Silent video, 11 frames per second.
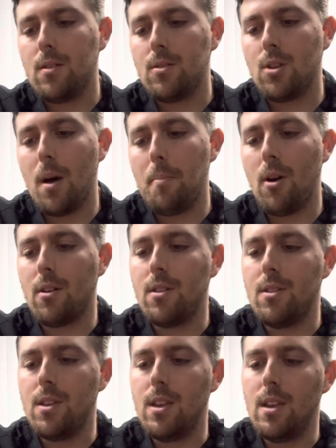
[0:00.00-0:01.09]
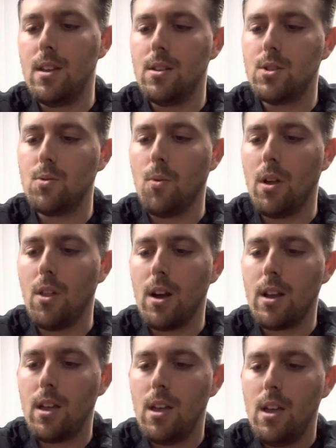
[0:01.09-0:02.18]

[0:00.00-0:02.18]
top part of the Swan Lock.